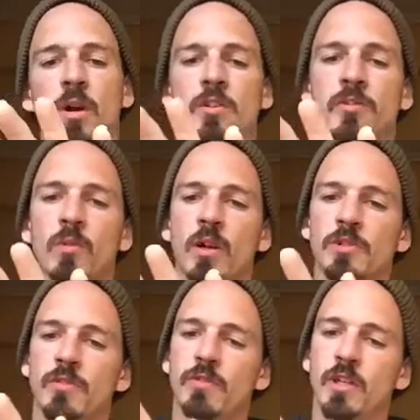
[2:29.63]
I just
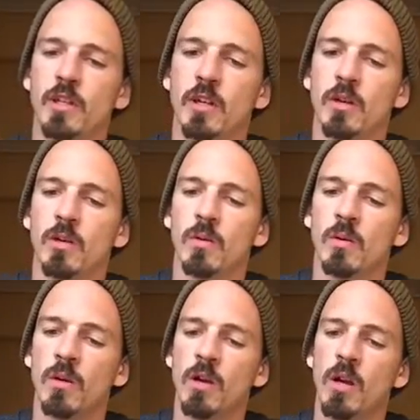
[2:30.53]
watched a
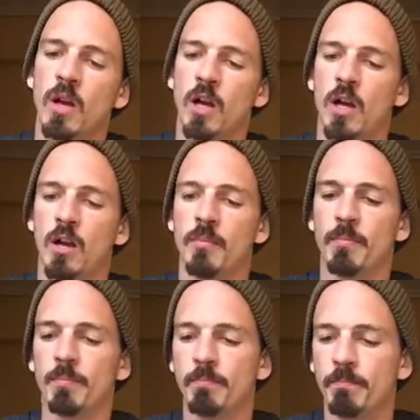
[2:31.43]
video
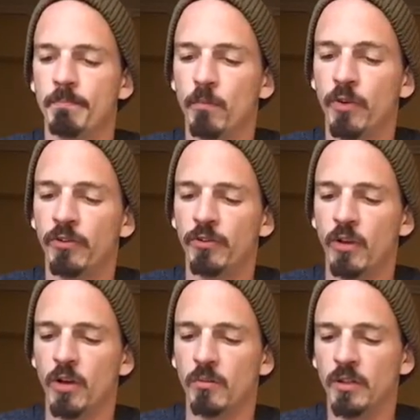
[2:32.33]
with
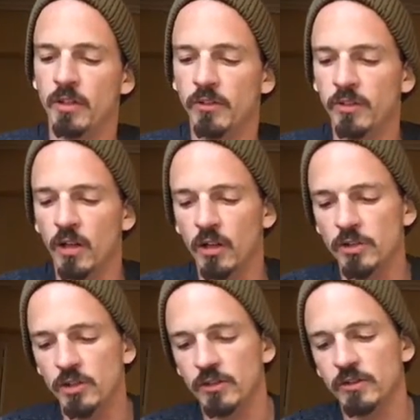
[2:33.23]
some
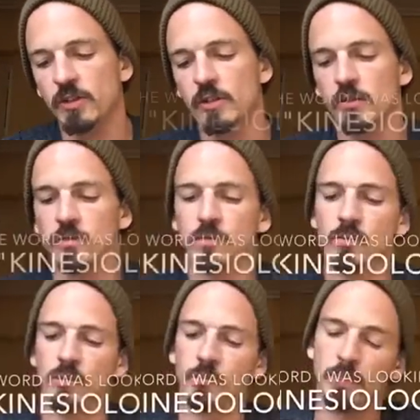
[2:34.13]
kinesiologists,
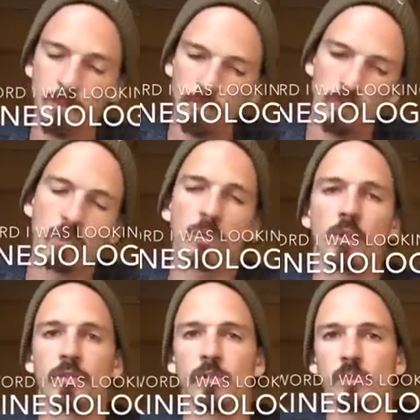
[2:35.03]
people who are
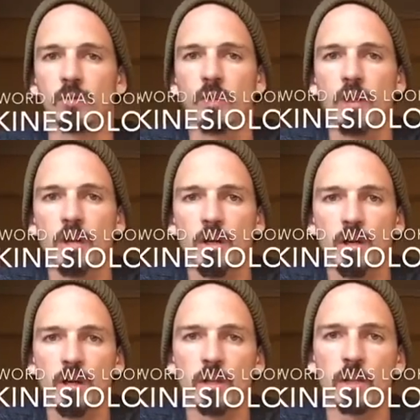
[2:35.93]
also
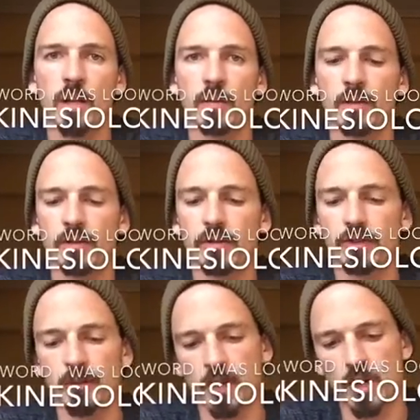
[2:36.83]

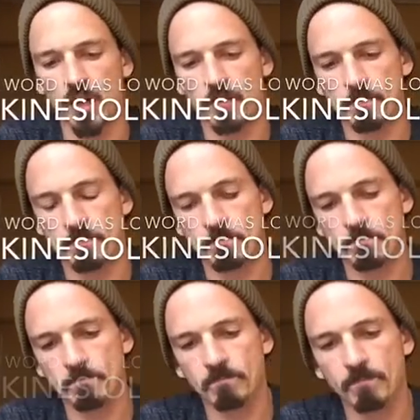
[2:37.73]
climbers, and
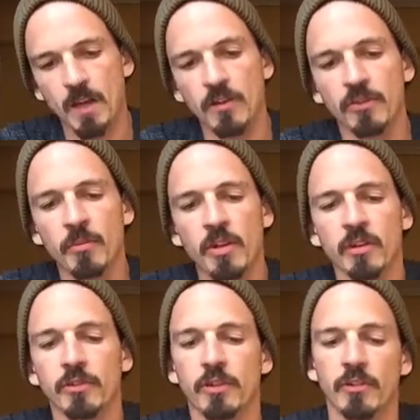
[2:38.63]
some of the
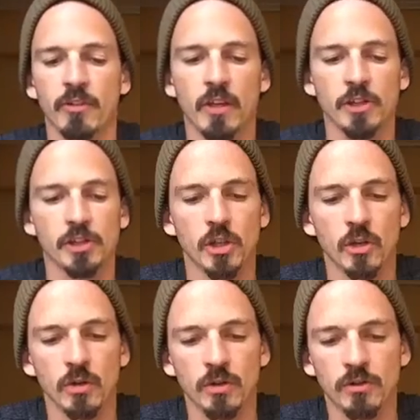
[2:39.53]
exercises that they
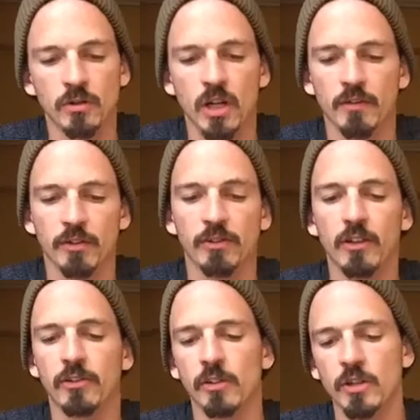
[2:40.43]
showed to kind of
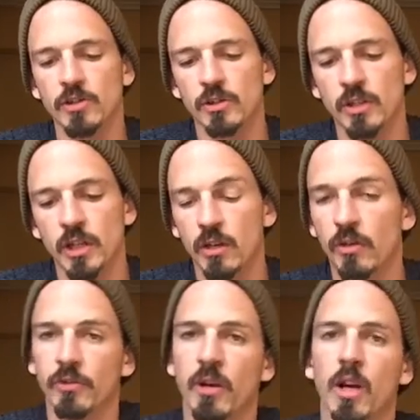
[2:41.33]
assess your injury and
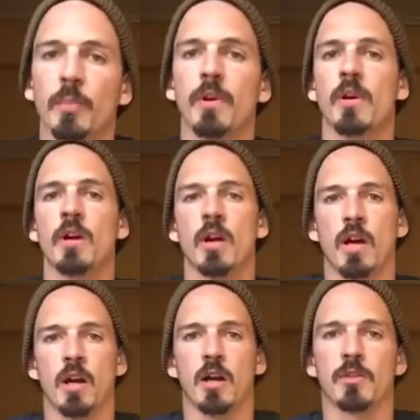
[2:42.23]
also help
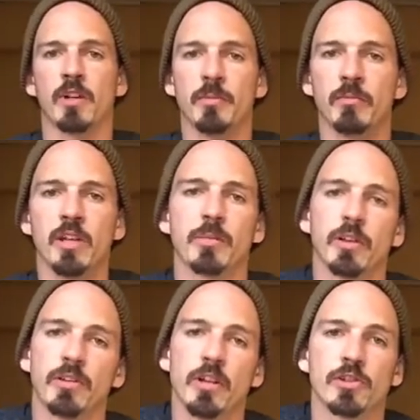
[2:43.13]
the
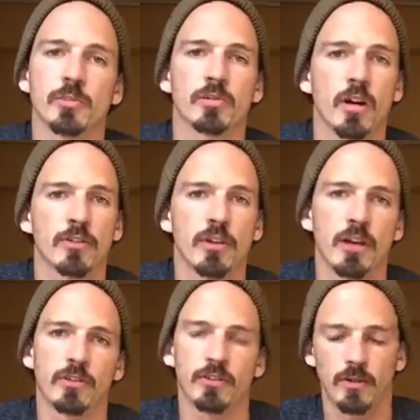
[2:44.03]
rehabilitation
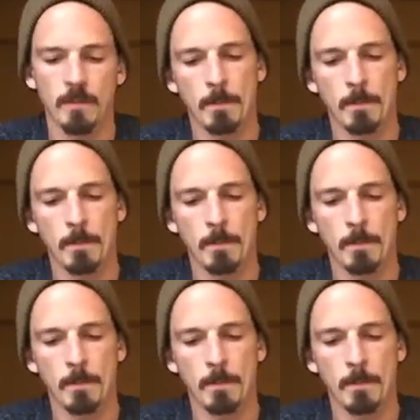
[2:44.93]
process